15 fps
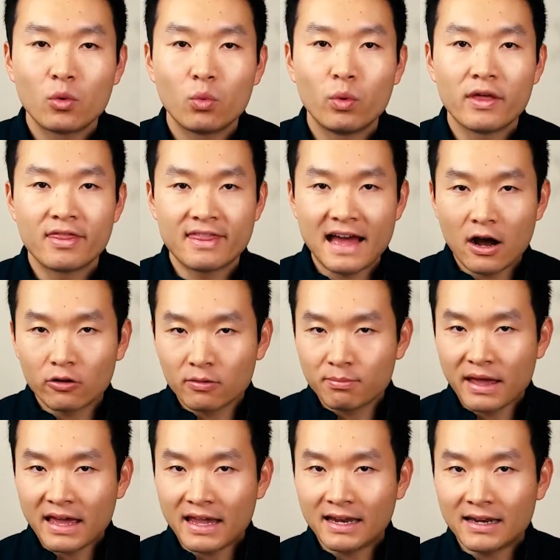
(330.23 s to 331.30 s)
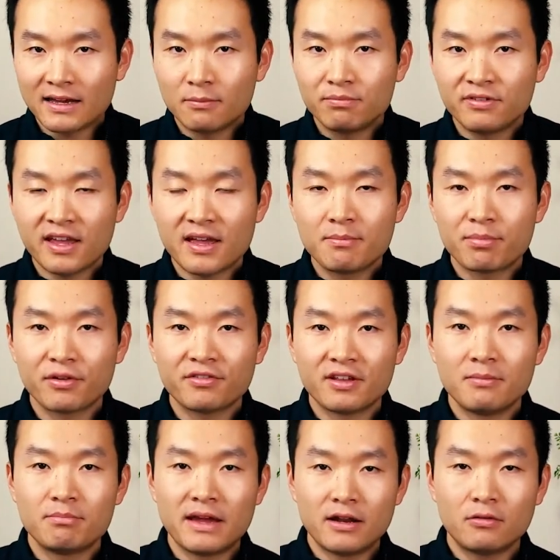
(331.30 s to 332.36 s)
without paying a
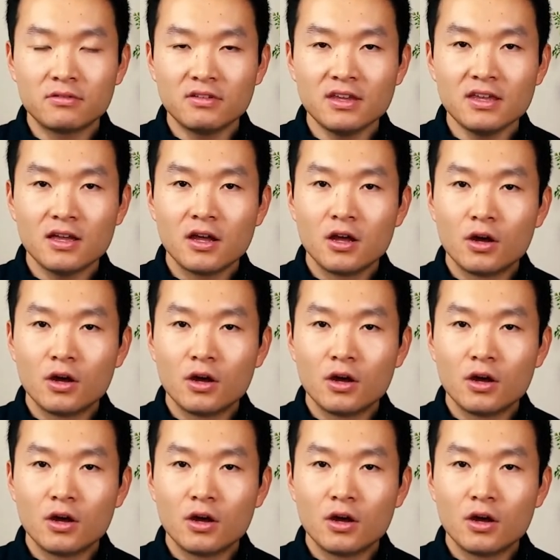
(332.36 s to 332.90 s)
10% penalty,